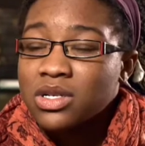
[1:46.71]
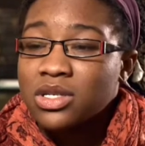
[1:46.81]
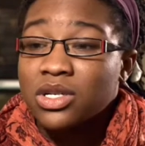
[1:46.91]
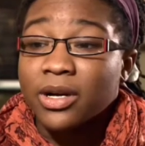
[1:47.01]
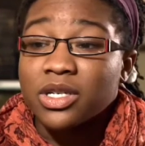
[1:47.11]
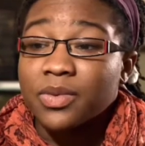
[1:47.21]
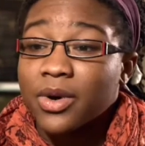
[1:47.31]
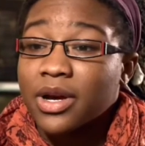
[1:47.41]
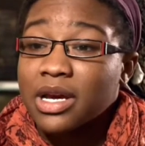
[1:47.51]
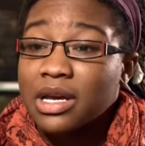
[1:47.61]
start to
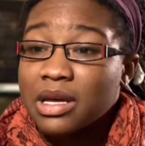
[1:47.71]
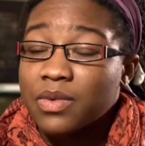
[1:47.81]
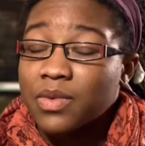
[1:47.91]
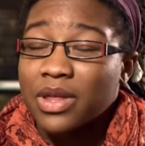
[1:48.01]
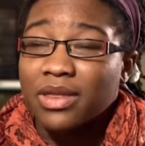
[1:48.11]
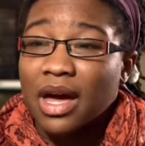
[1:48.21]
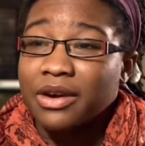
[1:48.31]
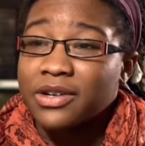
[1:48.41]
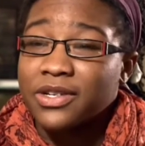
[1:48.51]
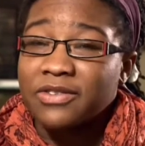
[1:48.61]
work with
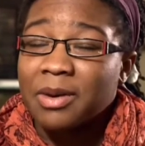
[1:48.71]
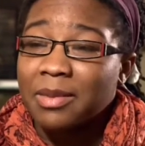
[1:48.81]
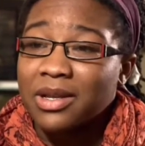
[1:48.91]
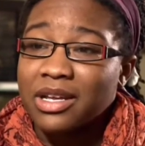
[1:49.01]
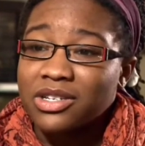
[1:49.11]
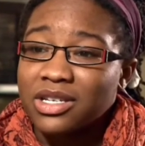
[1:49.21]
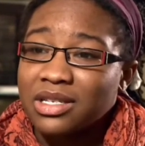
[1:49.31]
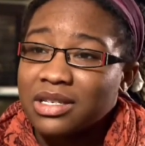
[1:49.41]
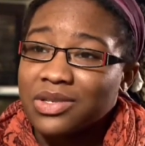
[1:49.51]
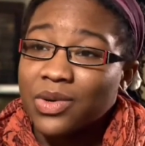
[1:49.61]
underserved
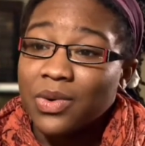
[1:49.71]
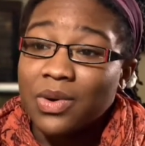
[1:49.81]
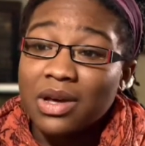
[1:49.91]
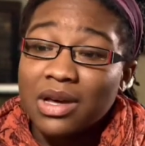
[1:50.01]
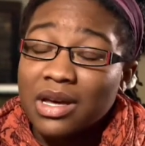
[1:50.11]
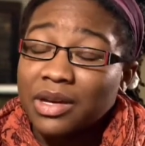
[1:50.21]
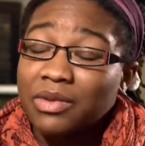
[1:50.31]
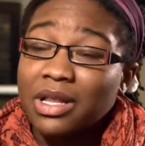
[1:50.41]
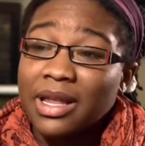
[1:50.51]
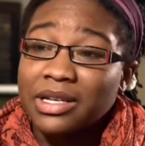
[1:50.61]
populations. So I'd
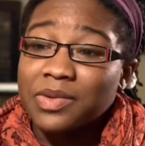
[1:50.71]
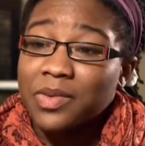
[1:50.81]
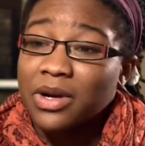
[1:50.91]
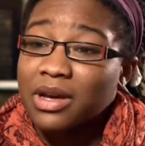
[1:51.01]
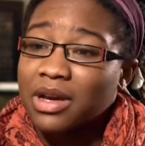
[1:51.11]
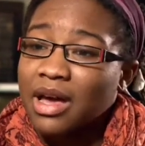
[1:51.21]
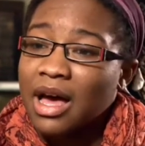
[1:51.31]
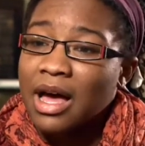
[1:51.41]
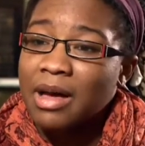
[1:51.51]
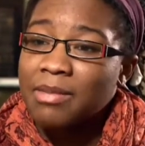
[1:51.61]
really like to work
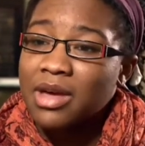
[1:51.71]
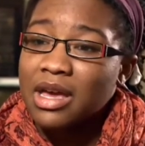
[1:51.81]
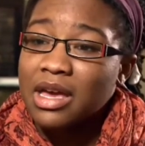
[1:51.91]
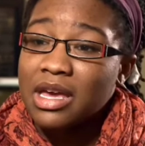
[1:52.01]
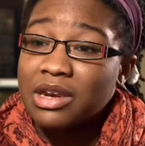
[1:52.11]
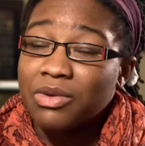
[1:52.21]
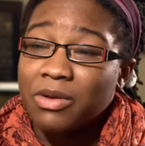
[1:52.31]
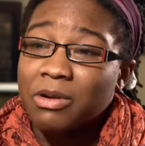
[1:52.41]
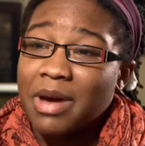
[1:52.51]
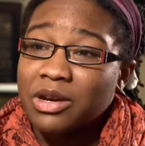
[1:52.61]
in
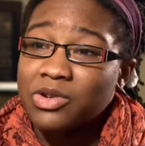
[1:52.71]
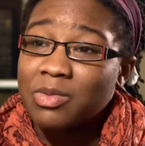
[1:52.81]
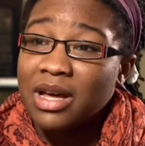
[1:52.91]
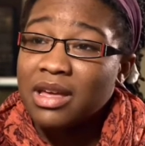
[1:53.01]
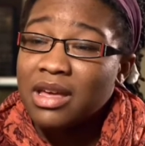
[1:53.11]
northern Manitoba,